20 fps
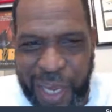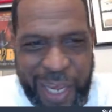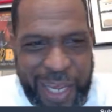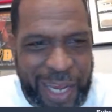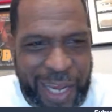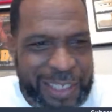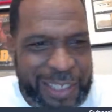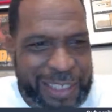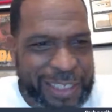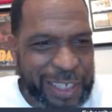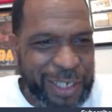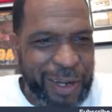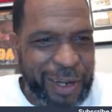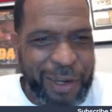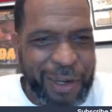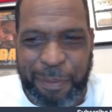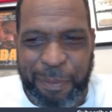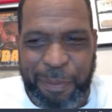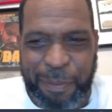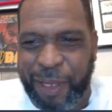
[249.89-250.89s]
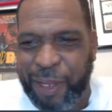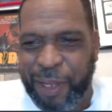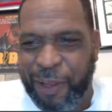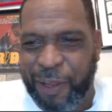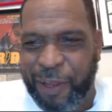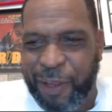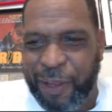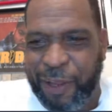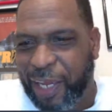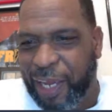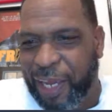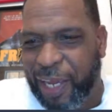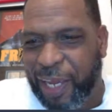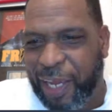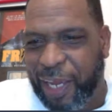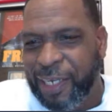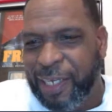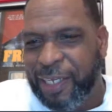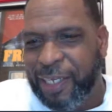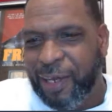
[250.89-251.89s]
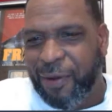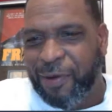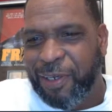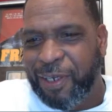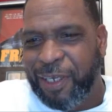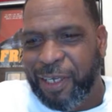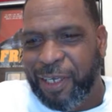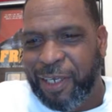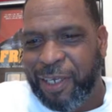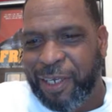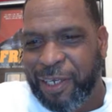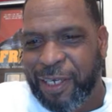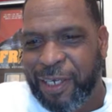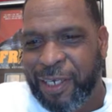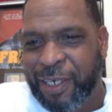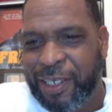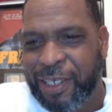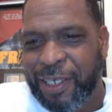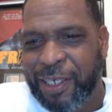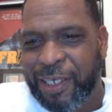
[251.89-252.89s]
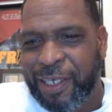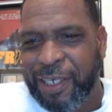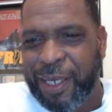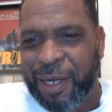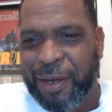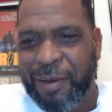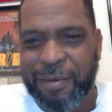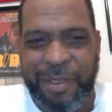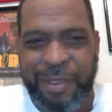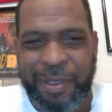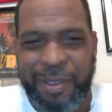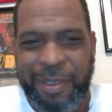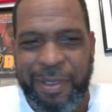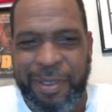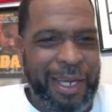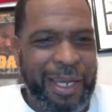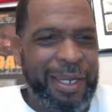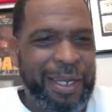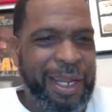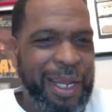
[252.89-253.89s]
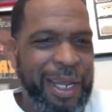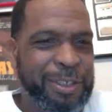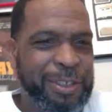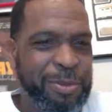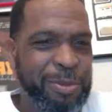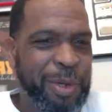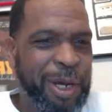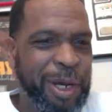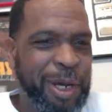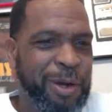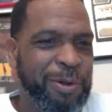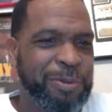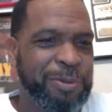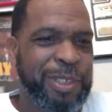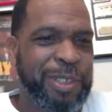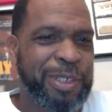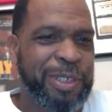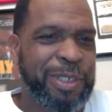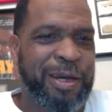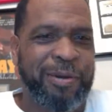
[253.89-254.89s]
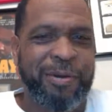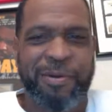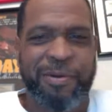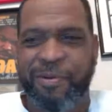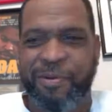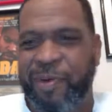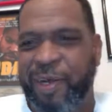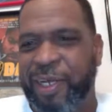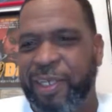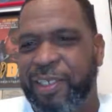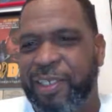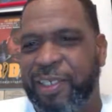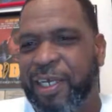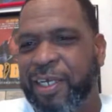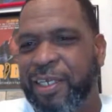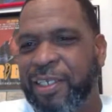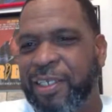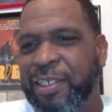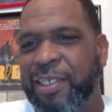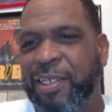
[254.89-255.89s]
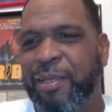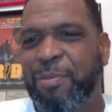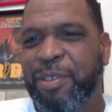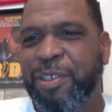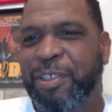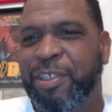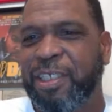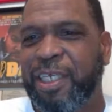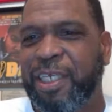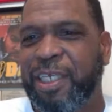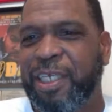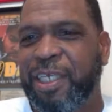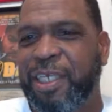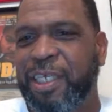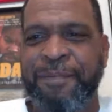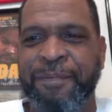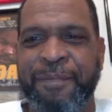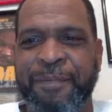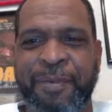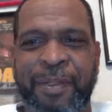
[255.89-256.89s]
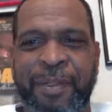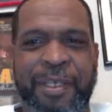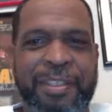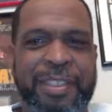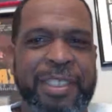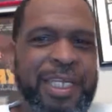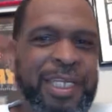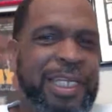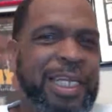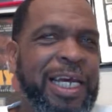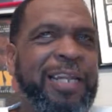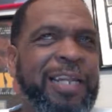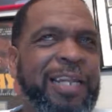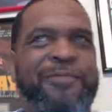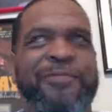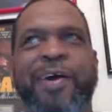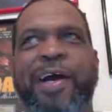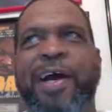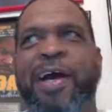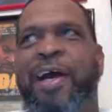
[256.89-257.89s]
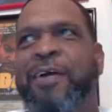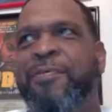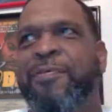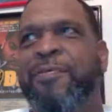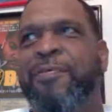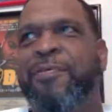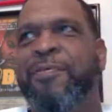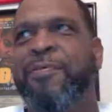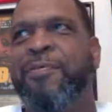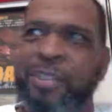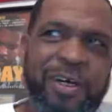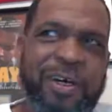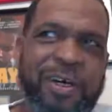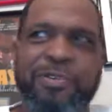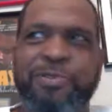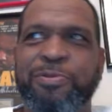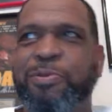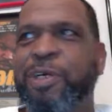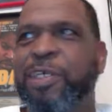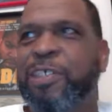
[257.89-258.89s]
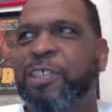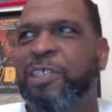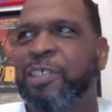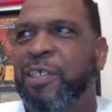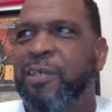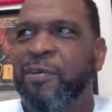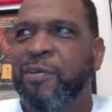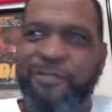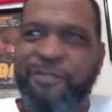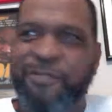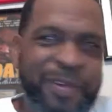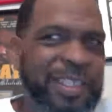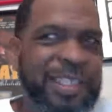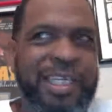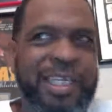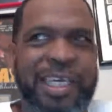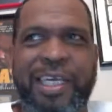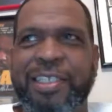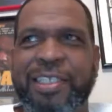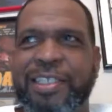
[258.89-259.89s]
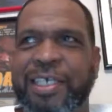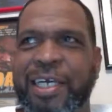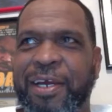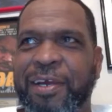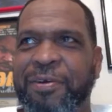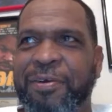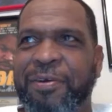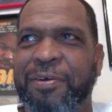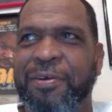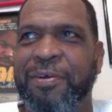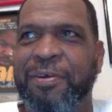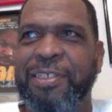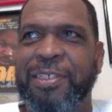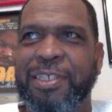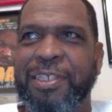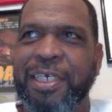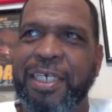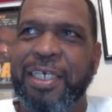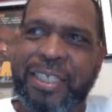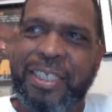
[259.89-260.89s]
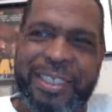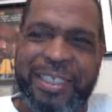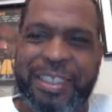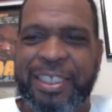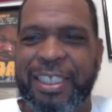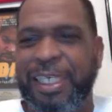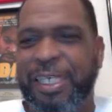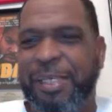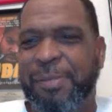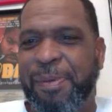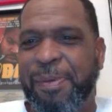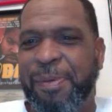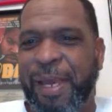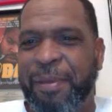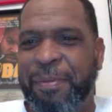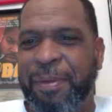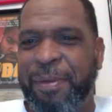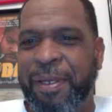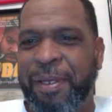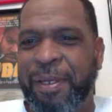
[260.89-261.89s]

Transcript: I see y'all up in here, VA. Y'all looking good. Yep. And that's my hometown right there, Liberty City, 1095 Northwest 58 Terrace, in the city, baby.